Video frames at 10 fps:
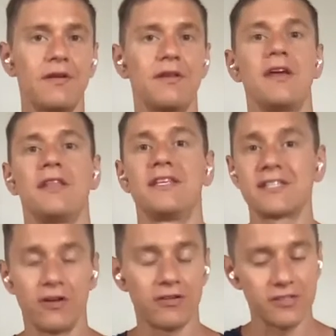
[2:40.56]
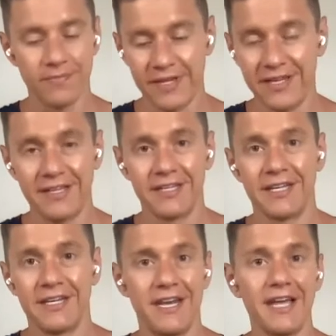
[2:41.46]
Right? This can also be
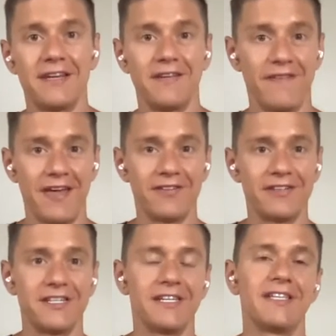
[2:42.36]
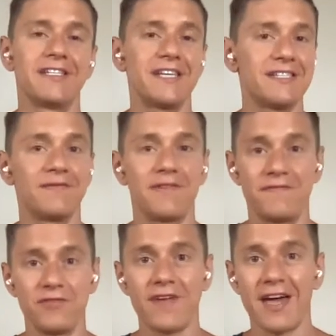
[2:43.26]
negative energy in the sense of
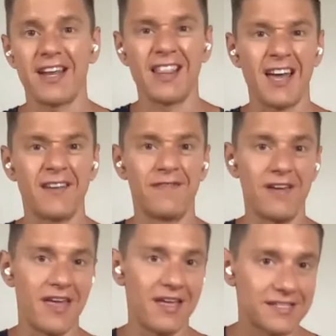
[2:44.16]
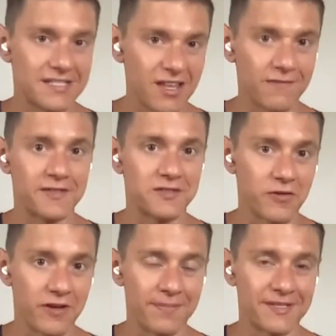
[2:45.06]
if you've got a lot of stuff
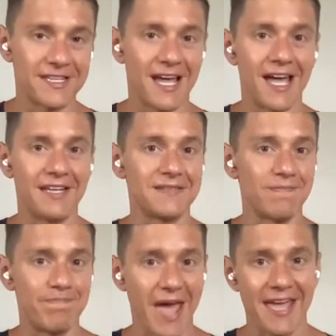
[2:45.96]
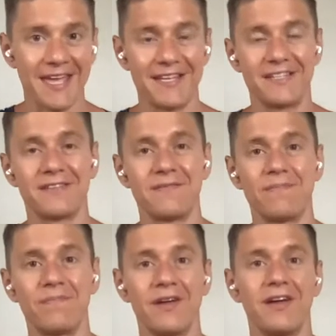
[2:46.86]
stored up inside, some baggage,
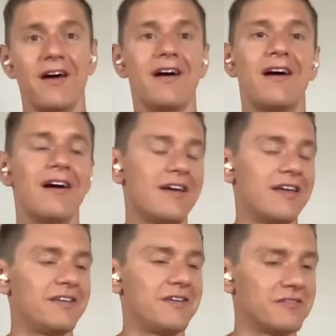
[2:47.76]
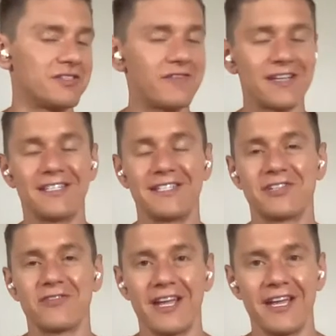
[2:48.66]
some stress and
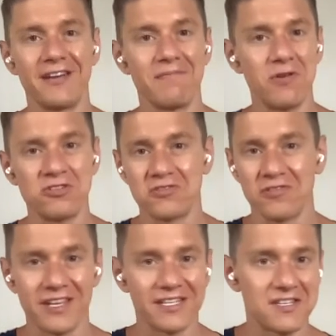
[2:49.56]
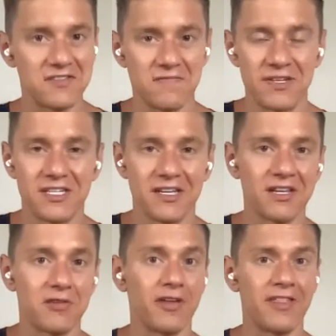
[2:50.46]
strain, emotional things that you've been
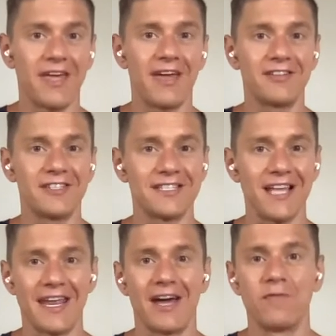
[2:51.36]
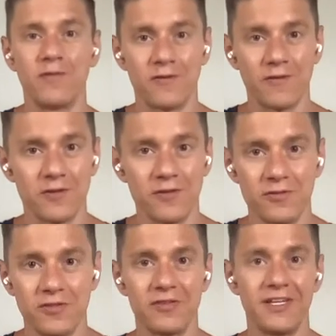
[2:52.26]
dealing with that is just not helpful for
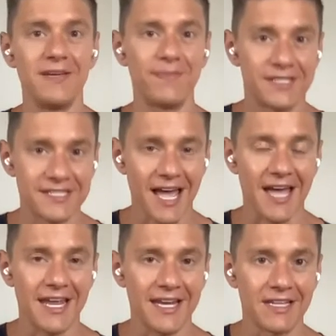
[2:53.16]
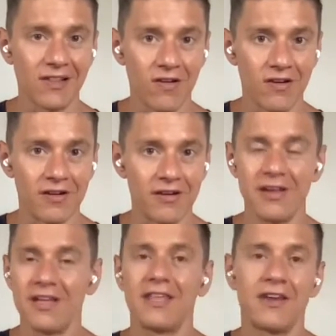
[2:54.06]
you to keep inside any longer,
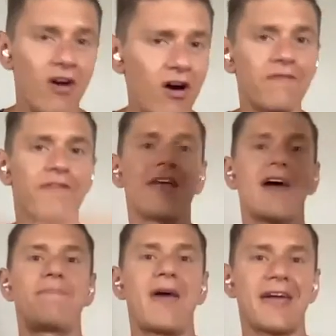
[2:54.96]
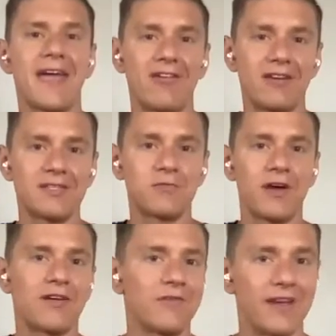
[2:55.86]
then offer that back out as
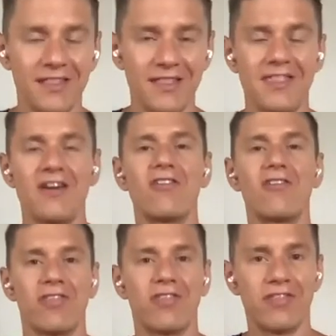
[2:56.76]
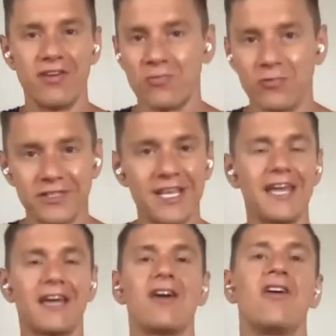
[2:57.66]
well, right? The earth will
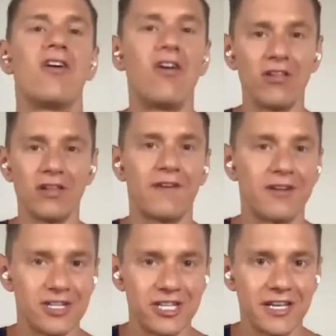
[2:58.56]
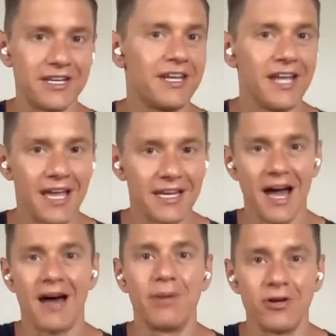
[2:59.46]
take all of our shit and
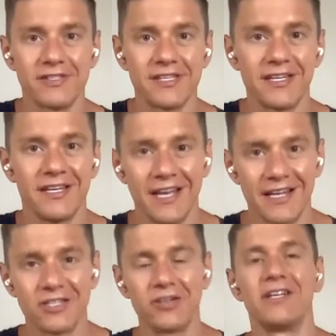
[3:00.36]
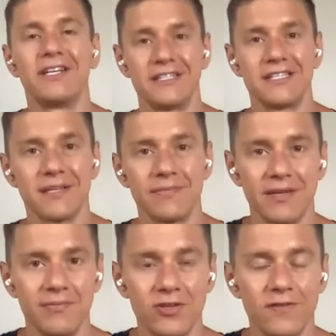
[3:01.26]
compost it and turn it into
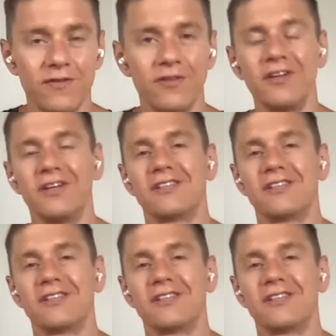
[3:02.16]
something beautiful.